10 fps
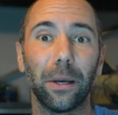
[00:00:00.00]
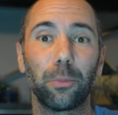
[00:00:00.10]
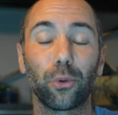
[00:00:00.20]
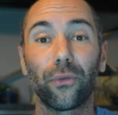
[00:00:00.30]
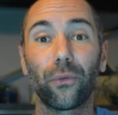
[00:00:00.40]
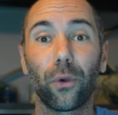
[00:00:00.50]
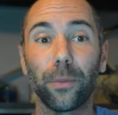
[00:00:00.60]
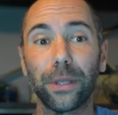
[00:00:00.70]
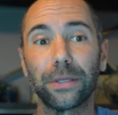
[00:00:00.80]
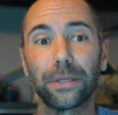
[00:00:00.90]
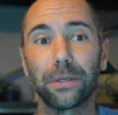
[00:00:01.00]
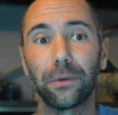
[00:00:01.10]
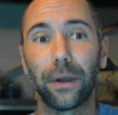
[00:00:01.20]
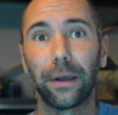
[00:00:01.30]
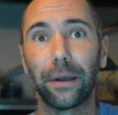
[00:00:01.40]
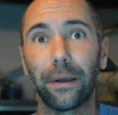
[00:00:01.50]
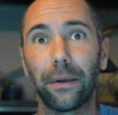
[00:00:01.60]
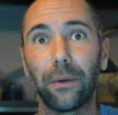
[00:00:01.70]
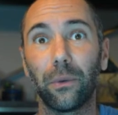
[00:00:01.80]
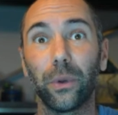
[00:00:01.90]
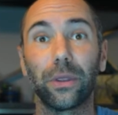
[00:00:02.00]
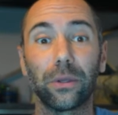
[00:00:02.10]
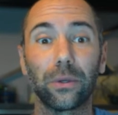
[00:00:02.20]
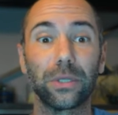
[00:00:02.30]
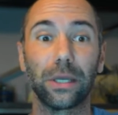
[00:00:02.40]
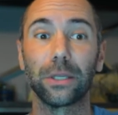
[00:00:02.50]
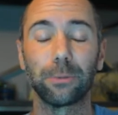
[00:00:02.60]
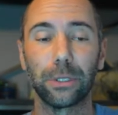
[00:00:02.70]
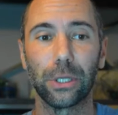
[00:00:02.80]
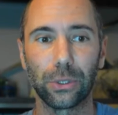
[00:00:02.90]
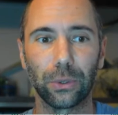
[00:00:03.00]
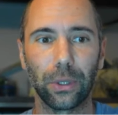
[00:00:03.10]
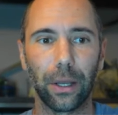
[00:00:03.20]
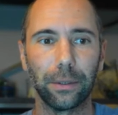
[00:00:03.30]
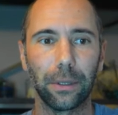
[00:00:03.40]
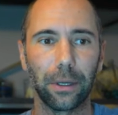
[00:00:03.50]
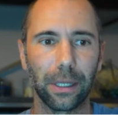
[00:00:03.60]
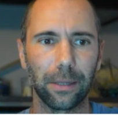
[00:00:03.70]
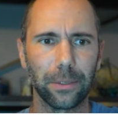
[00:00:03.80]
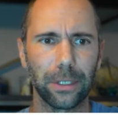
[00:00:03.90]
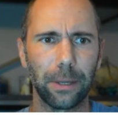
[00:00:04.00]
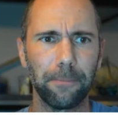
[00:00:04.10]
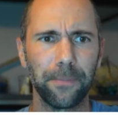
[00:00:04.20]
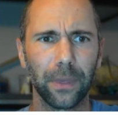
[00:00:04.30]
performance with your sales potential on Amazon.